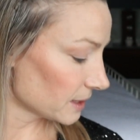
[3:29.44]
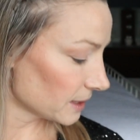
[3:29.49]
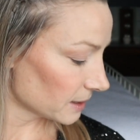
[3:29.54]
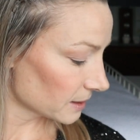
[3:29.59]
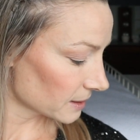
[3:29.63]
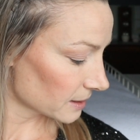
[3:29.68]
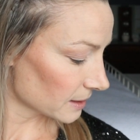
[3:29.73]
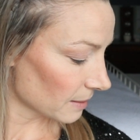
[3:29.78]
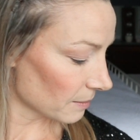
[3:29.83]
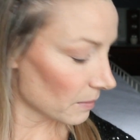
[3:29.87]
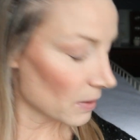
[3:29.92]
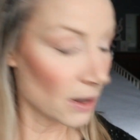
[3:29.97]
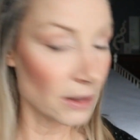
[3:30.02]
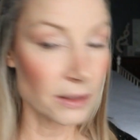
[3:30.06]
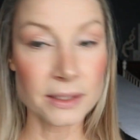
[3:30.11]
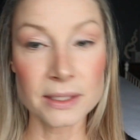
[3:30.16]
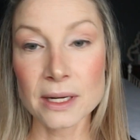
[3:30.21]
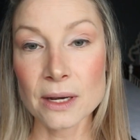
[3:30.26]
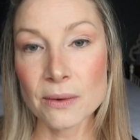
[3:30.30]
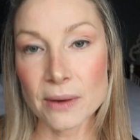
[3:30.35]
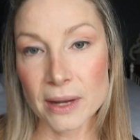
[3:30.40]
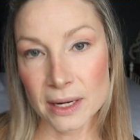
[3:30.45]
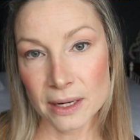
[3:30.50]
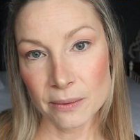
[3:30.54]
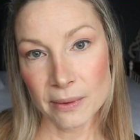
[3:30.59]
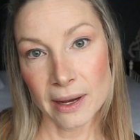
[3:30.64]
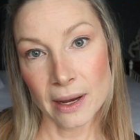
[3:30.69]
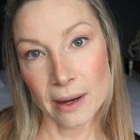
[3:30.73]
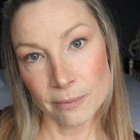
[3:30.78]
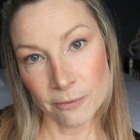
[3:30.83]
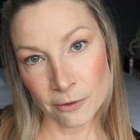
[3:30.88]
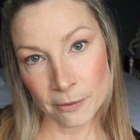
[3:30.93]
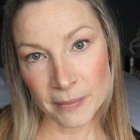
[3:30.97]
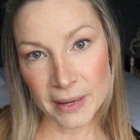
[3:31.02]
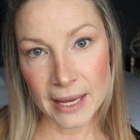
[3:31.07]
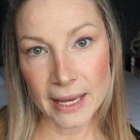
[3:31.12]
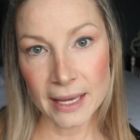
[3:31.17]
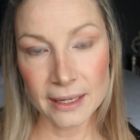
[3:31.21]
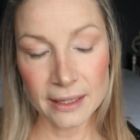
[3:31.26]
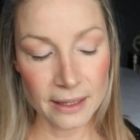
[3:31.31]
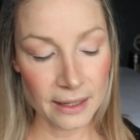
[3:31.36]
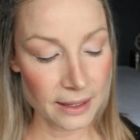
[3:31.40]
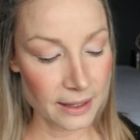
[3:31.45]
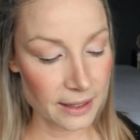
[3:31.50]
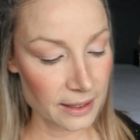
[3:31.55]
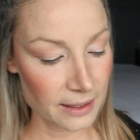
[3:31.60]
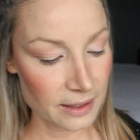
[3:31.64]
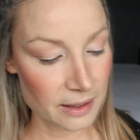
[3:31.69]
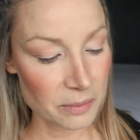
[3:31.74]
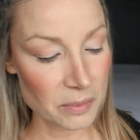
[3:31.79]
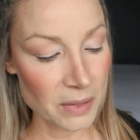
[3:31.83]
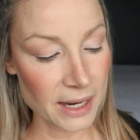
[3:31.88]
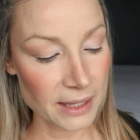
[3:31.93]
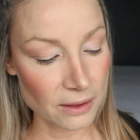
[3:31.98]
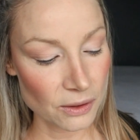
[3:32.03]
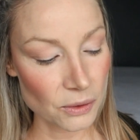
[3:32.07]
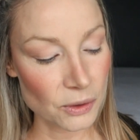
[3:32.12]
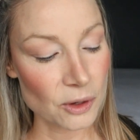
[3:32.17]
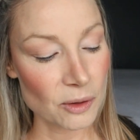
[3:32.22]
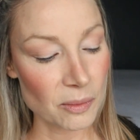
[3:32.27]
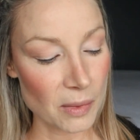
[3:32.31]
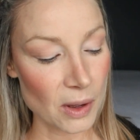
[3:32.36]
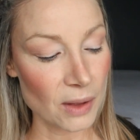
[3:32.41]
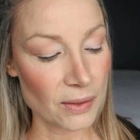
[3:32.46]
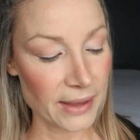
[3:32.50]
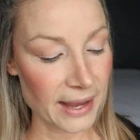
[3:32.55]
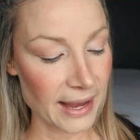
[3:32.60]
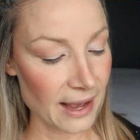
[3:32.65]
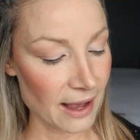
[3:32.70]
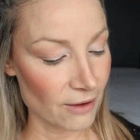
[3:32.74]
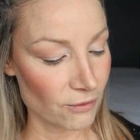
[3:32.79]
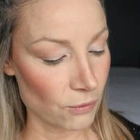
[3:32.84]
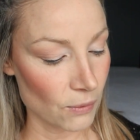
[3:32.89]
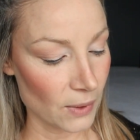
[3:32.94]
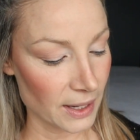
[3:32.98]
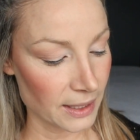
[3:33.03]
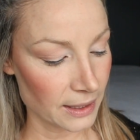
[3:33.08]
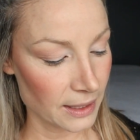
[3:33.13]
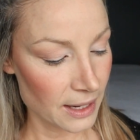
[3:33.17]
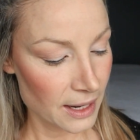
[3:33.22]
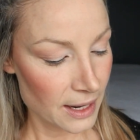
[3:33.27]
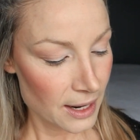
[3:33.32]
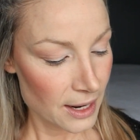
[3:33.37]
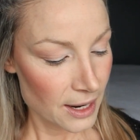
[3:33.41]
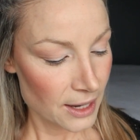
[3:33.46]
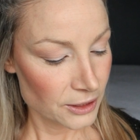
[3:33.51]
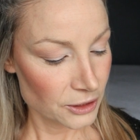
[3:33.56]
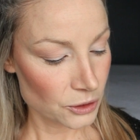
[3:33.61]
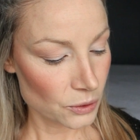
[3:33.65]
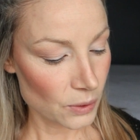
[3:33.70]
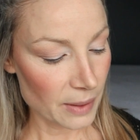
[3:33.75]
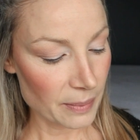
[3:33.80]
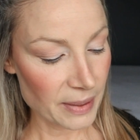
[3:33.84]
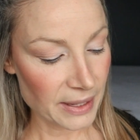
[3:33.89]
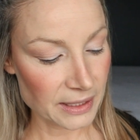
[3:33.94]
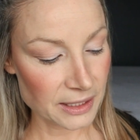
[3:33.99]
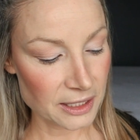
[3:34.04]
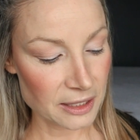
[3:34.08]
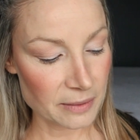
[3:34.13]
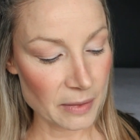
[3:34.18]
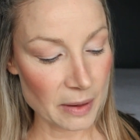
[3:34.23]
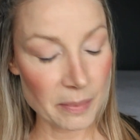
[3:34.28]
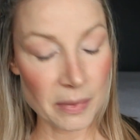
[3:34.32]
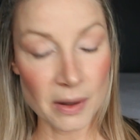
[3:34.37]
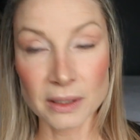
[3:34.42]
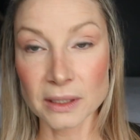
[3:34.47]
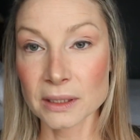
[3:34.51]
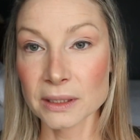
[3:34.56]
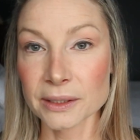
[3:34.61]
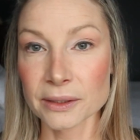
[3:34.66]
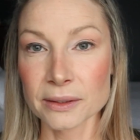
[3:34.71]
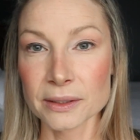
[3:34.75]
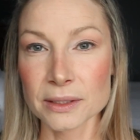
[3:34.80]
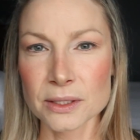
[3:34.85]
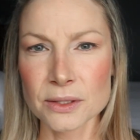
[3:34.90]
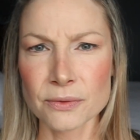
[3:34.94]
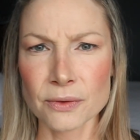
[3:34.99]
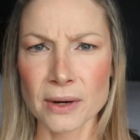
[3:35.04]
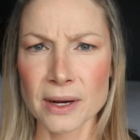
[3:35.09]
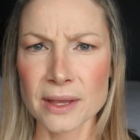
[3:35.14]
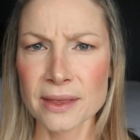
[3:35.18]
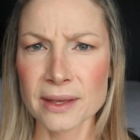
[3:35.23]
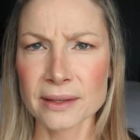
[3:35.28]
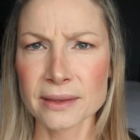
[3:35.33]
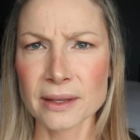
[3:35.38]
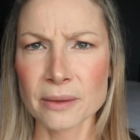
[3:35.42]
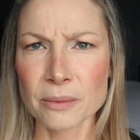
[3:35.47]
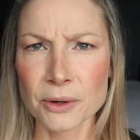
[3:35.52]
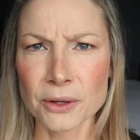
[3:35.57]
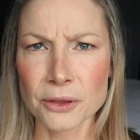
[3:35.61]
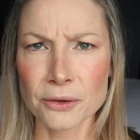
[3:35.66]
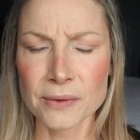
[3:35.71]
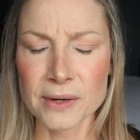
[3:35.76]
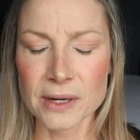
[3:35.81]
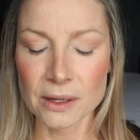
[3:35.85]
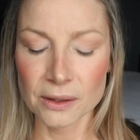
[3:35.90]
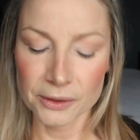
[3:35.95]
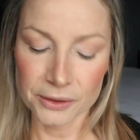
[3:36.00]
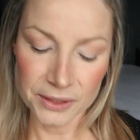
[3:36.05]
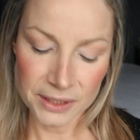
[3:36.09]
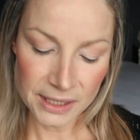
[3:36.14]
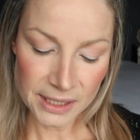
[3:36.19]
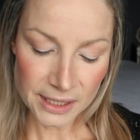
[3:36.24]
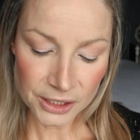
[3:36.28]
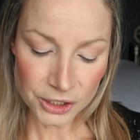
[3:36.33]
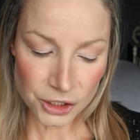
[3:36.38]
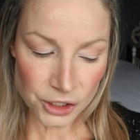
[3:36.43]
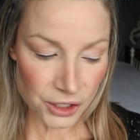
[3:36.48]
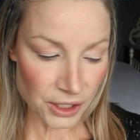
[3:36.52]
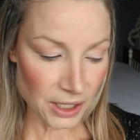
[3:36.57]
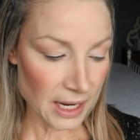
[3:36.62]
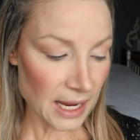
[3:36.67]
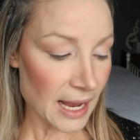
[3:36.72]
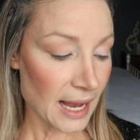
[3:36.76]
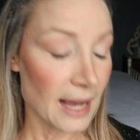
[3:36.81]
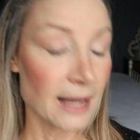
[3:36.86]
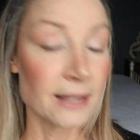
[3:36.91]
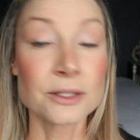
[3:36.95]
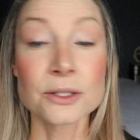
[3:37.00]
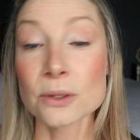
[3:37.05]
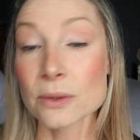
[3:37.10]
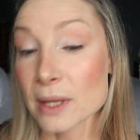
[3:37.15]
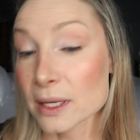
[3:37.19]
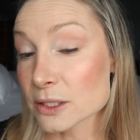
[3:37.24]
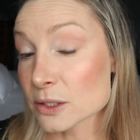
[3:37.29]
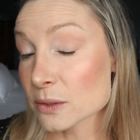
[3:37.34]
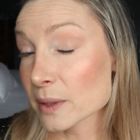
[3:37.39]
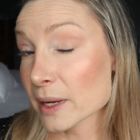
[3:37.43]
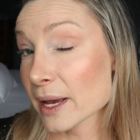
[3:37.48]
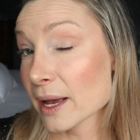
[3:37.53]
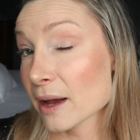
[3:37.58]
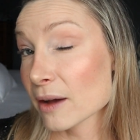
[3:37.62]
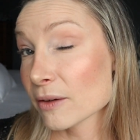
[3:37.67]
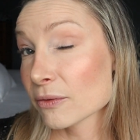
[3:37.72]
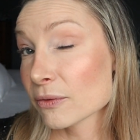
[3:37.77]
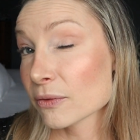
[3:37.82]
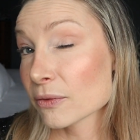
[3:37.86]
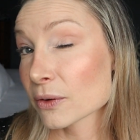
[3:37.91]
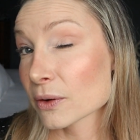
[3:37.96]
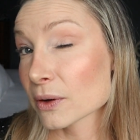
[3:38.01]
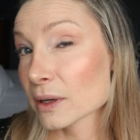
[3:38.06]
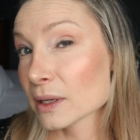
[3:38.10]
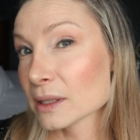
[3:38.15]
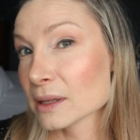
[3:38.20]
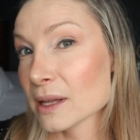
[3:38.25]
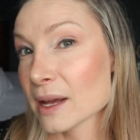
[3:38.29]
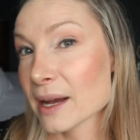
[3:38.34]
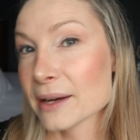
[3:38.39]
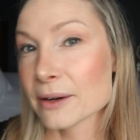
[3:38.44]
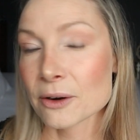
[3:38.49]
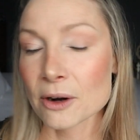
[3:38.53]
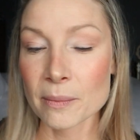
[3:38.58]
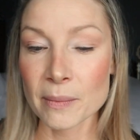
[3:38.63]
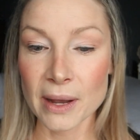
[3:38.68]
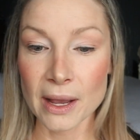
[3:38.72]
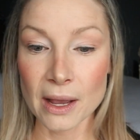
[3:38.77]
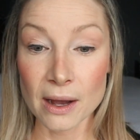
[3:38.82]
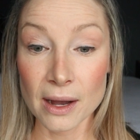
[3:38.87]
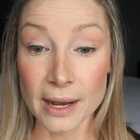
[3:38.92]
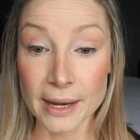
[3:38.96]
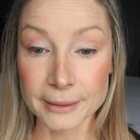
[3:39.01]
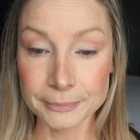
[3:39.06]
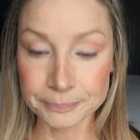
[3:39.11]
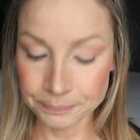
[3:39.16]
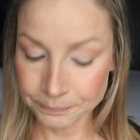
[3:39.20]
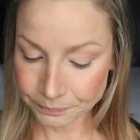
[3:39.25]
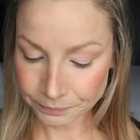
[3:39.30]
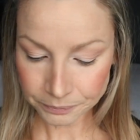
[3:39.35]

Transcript: see in some malls now. Anyway, I'm from Canada, and in my local mall, they have one. So I picked them up on clearance for, I think they were $3 each. And so that's what I have for a liner on my eye.